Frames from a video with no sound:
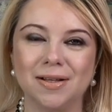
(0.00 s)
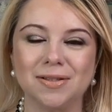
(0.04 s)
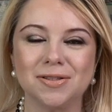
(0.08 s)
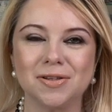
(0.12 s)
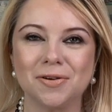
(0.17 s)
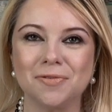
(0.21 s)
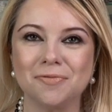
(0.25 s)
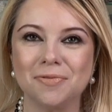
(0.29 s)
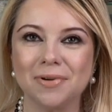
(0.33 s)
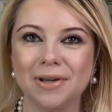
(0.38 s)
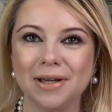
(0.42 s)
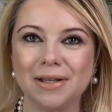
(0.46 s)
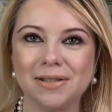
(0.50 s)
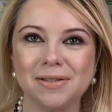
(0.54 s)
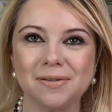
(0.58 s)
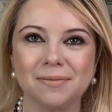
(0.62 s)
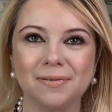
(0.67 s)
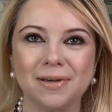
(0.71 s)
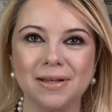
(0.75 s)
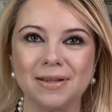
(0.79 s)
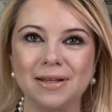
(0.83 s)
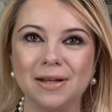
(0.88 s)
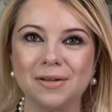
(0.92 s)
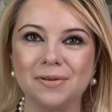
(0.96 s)
And don't forget to
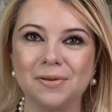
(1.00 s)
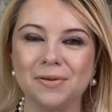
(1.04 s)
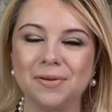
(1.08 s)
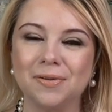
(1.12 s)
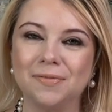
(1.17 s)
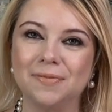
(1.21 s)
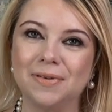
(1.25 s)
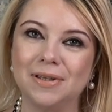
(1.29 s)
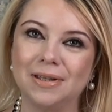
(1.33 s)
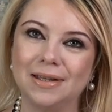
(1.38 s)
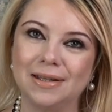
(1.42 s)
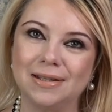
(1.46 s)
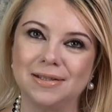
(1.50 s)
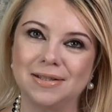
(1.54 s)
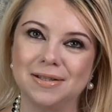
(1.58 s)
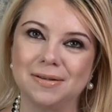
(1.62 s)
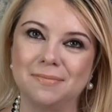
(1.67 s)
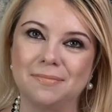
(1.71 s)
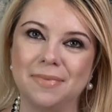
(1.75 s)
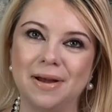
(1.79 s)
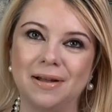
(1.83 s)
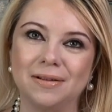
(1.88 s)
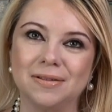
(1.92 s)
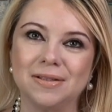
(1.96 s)
hit that
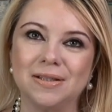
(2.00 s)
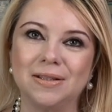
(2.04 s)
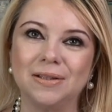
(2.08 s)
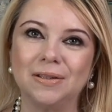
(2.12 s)
notification bell